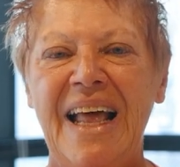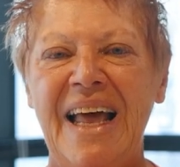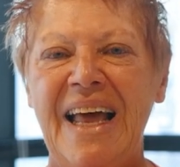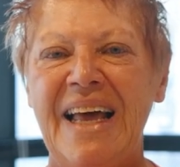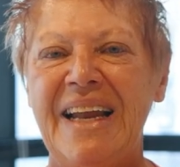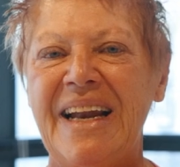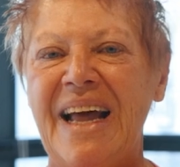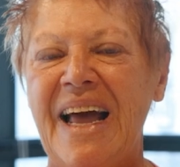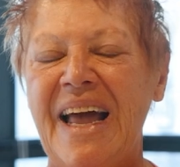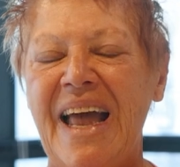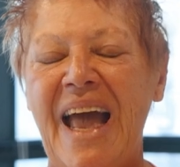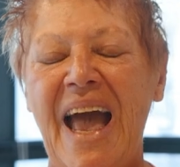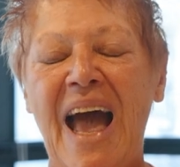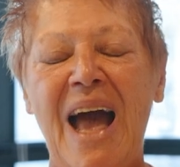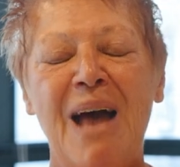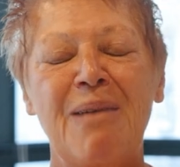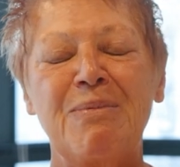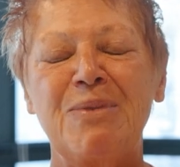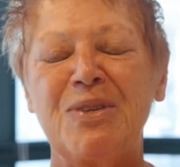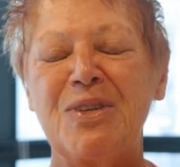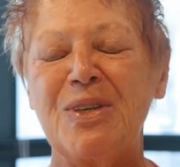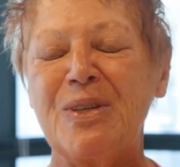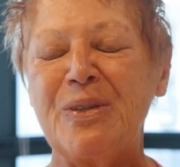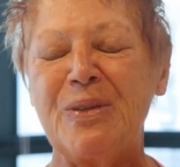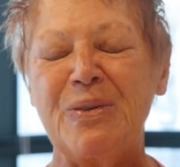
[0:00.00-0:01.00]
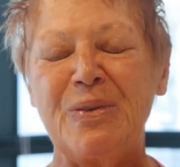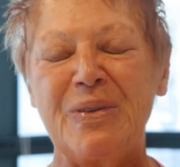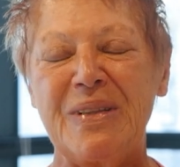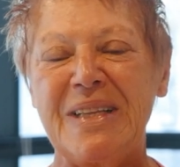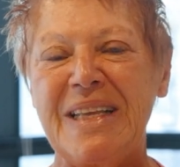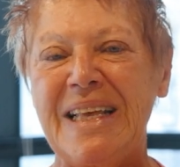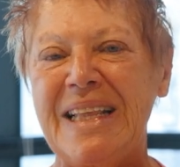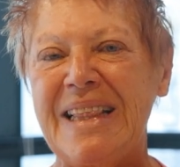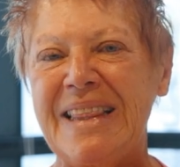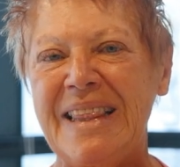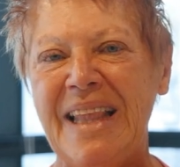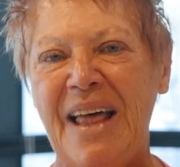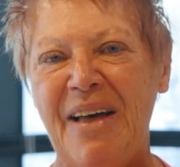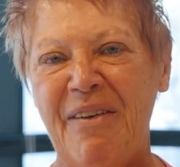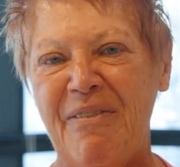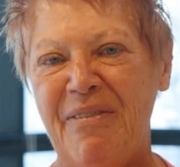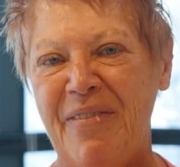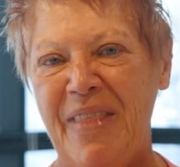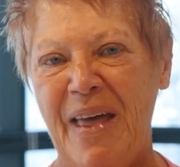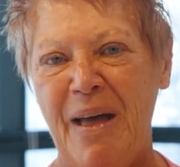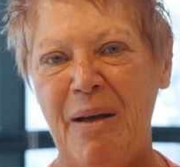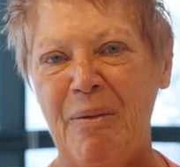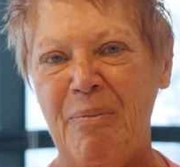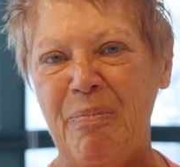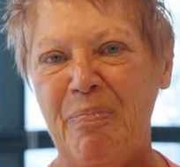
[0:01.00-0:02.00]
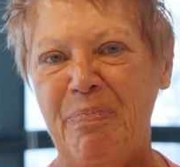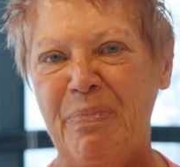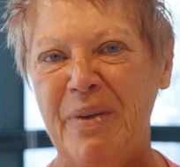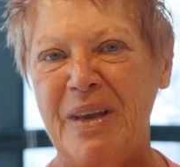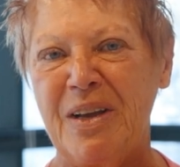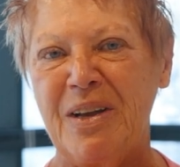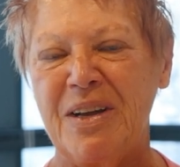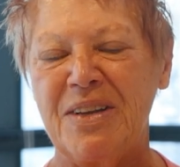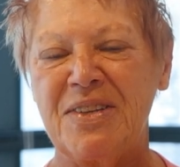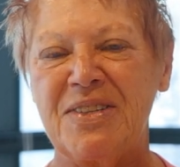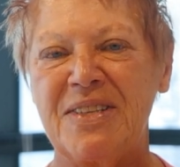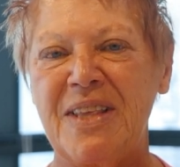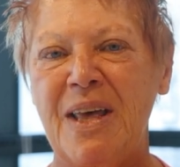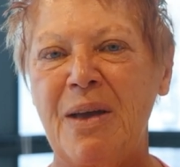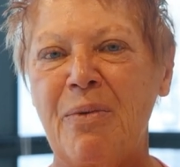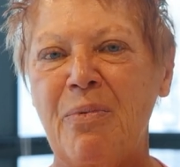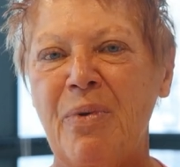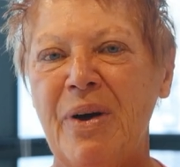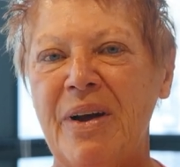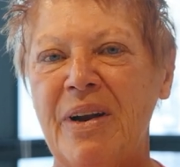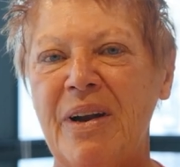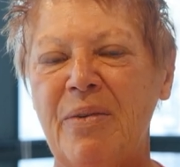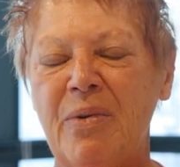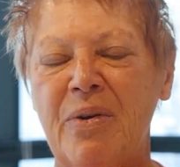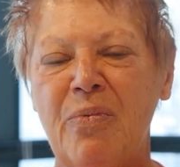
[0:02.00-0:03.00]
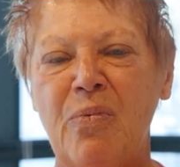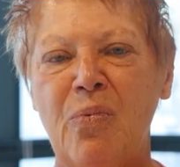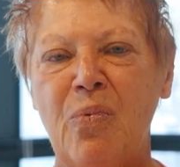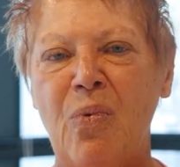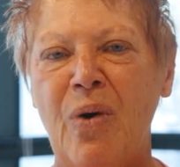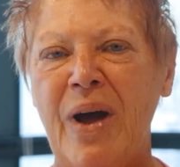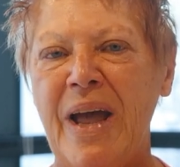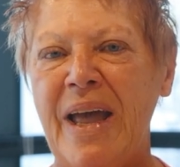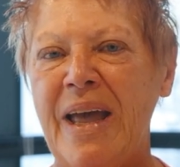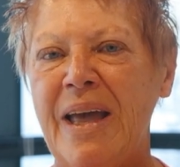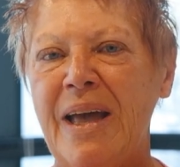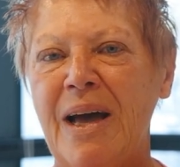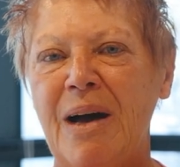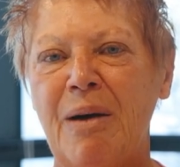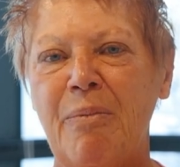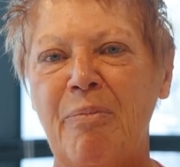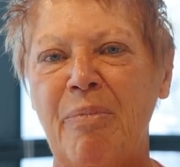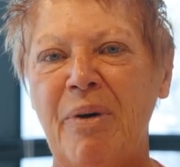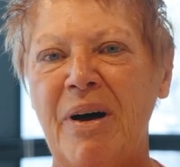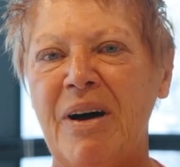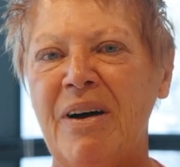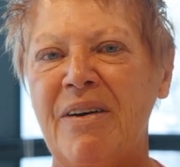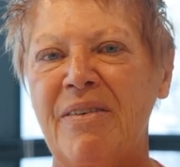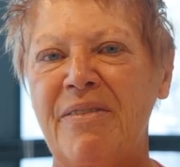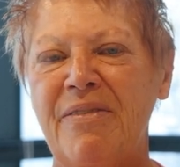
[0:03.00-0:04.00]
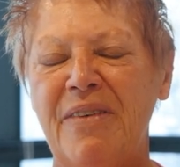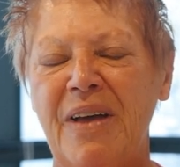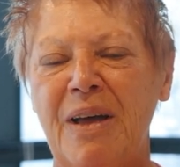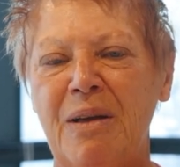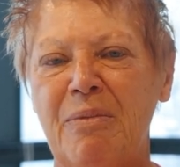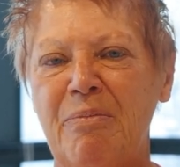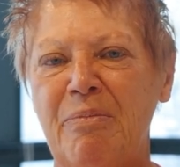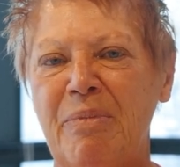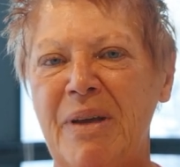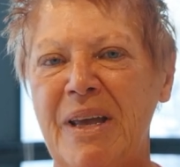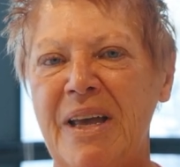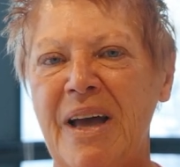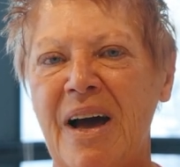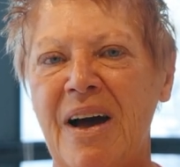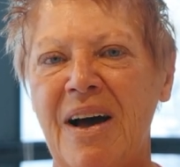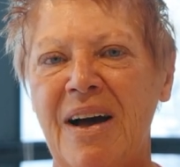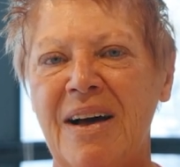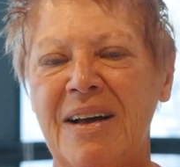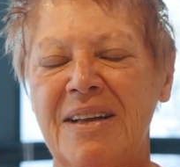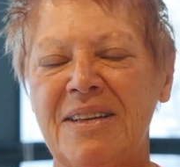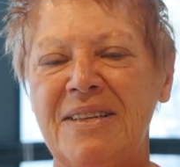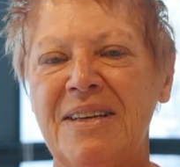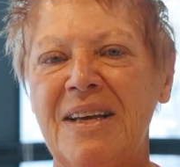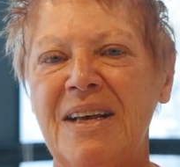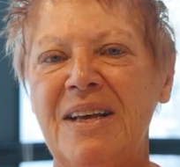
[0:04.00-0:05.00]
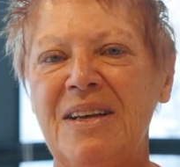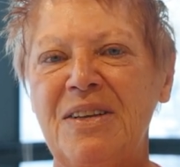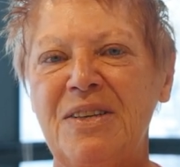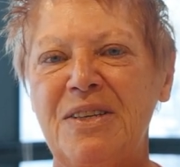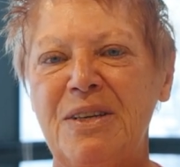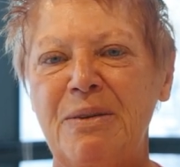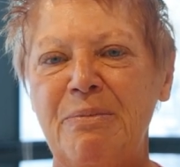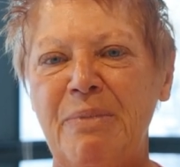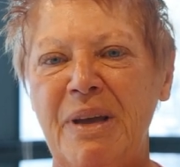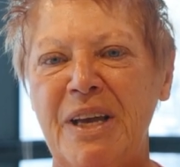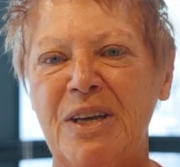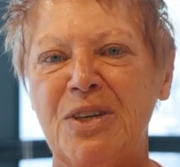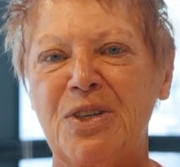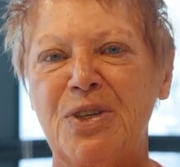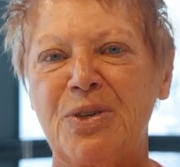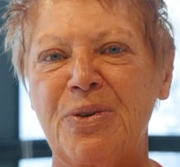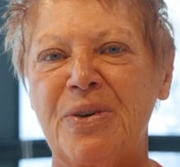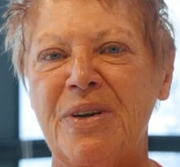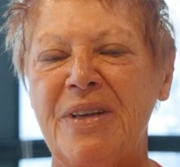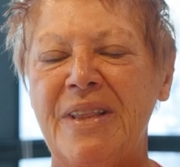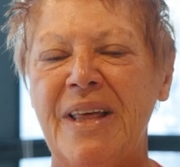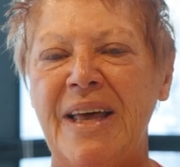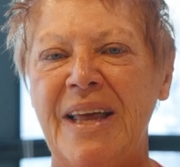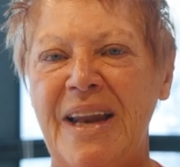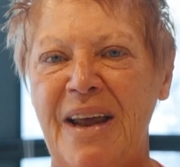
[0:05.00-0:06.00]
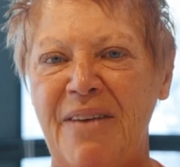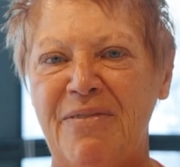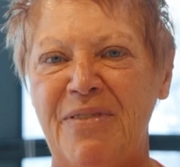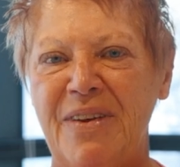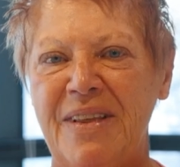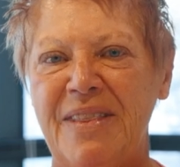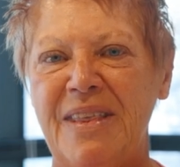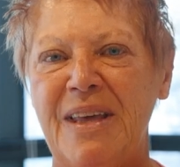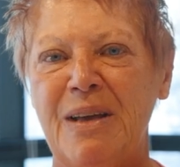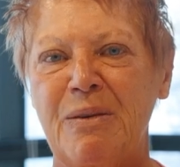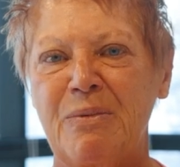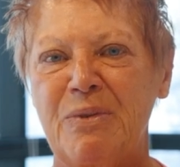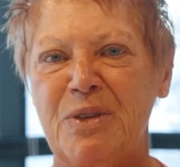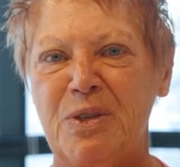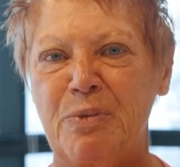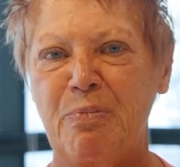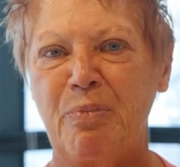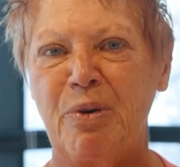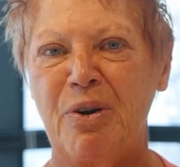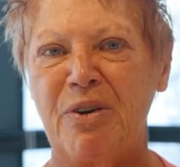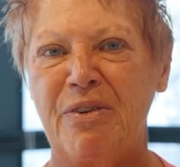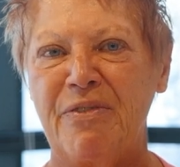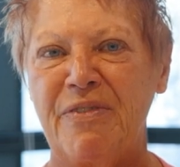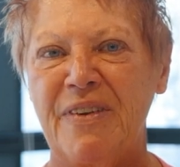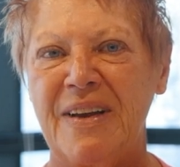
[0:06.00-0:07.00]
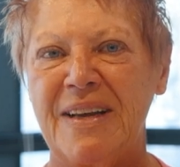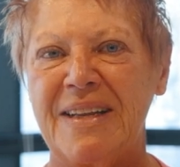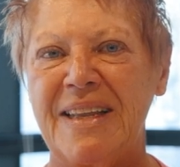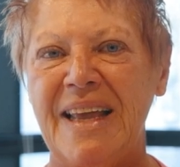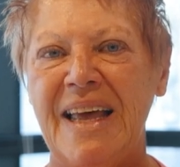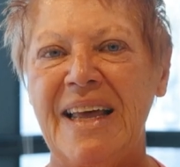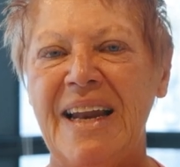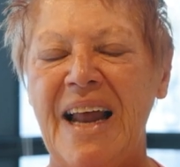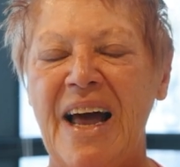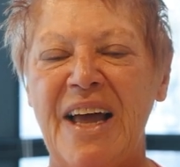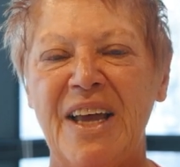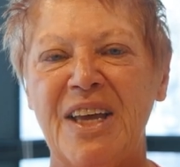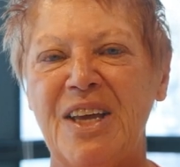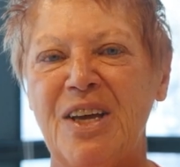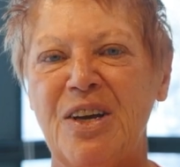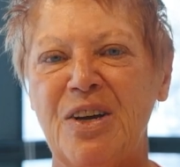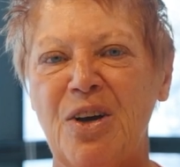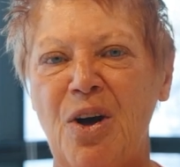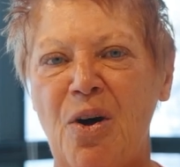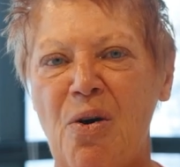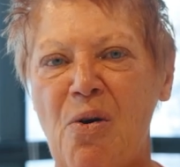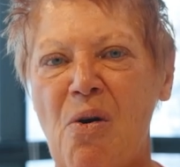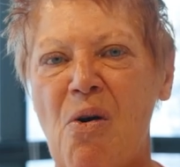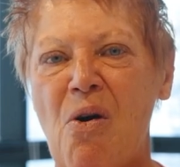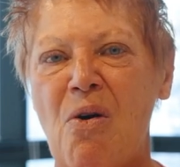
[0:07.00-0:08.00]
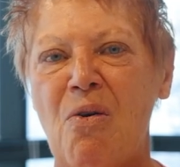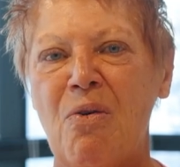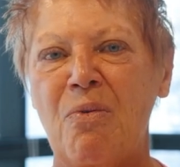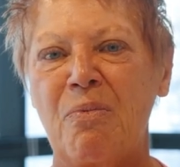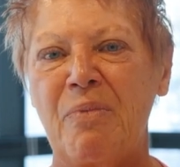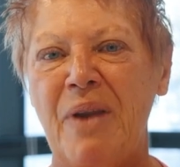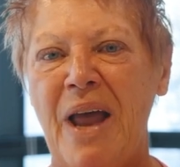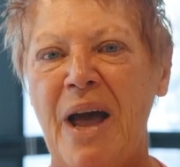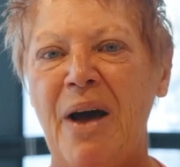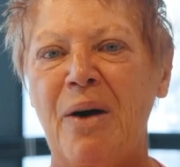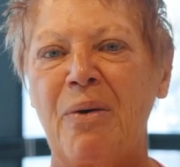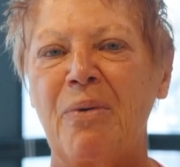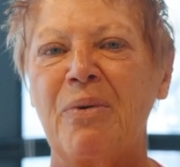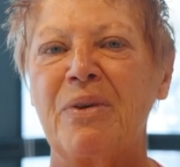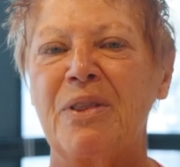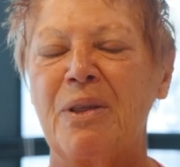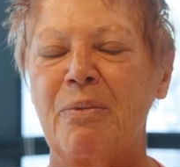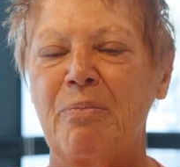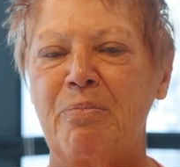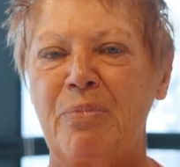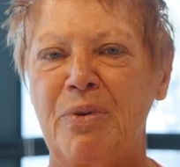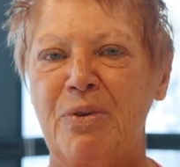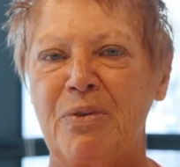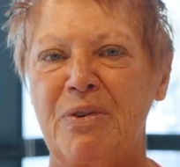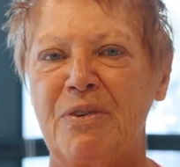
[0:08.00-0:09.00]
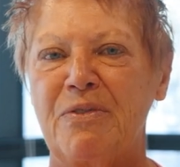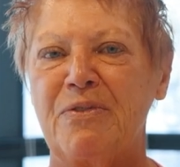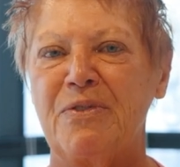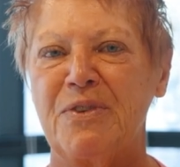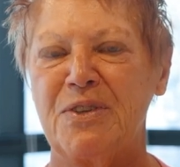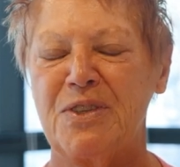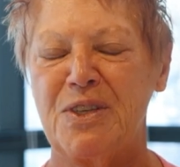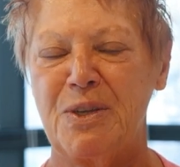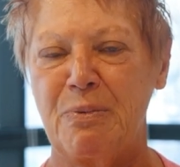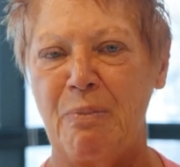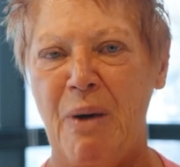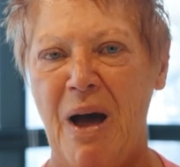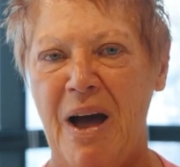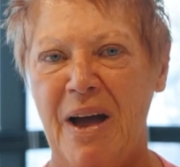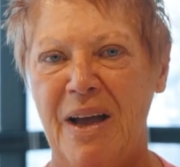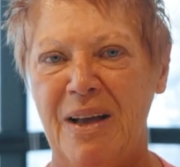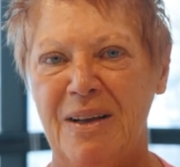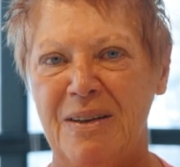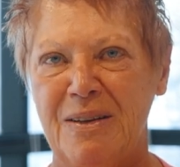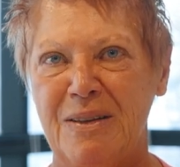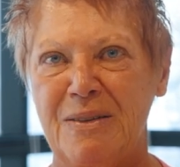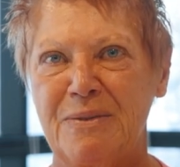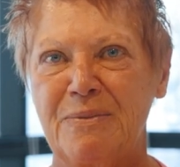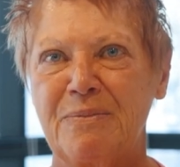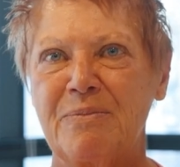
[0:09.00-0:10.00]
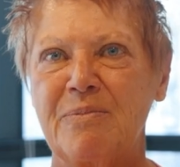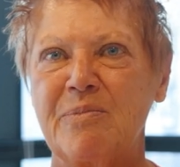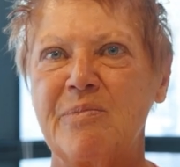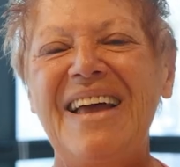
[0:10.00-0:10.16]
and I absolutely loved them because they went way above and beyond to make sure that everything was perfect and I can go home now with a beautiful smile.